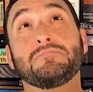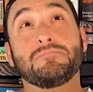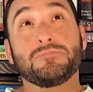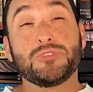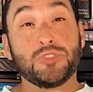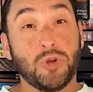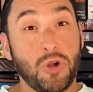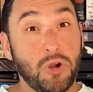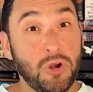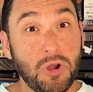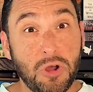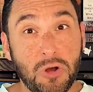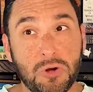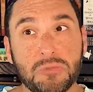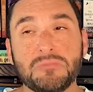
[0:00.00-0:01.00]

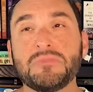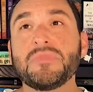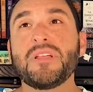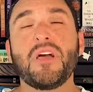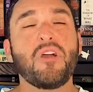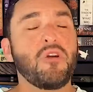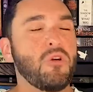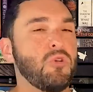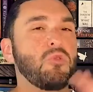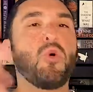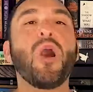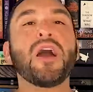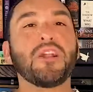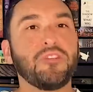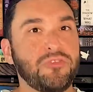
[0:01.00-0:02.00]
Zorro. There were
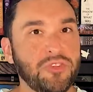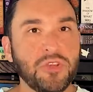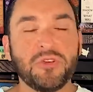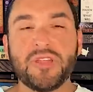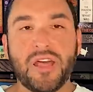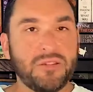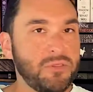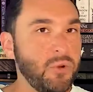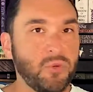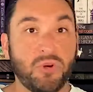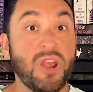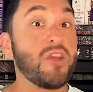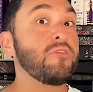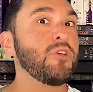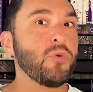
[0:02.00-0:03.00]
quite a few that were
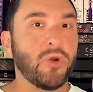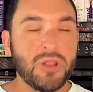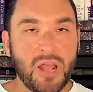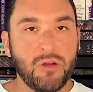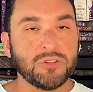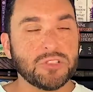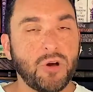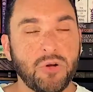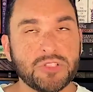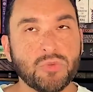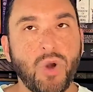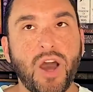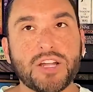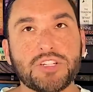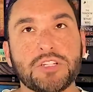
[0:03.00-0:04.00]
everywhere that I was always
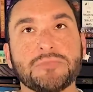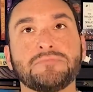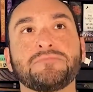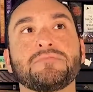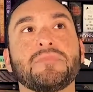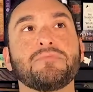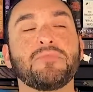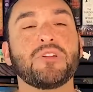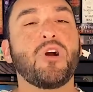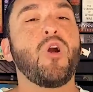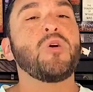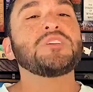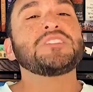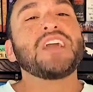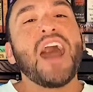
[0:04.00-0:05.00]
watching. But
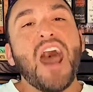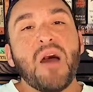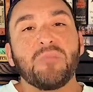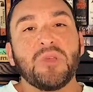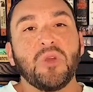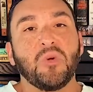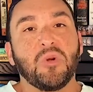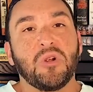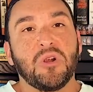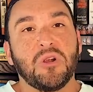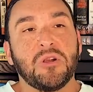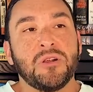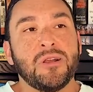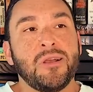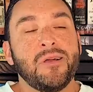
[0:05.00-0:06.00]
always got me
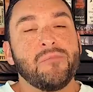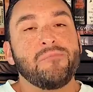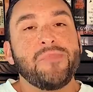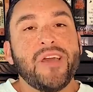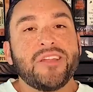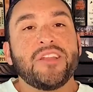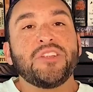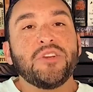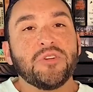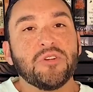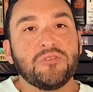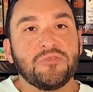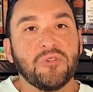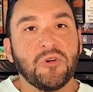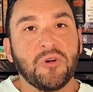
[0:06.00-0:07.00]
were men in
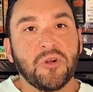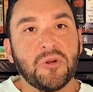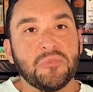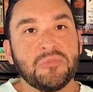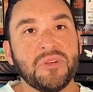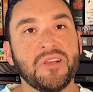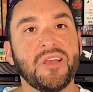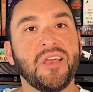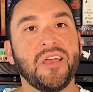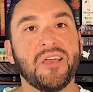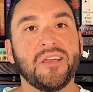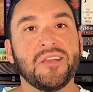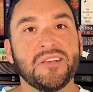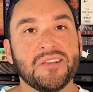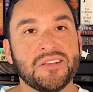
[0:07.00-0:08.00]
uniform,
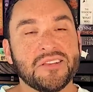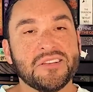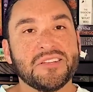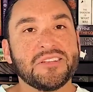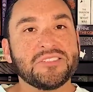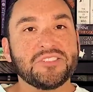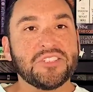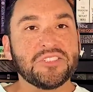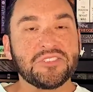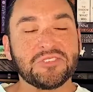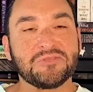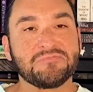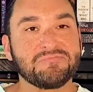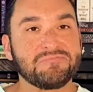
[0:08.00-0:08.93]
just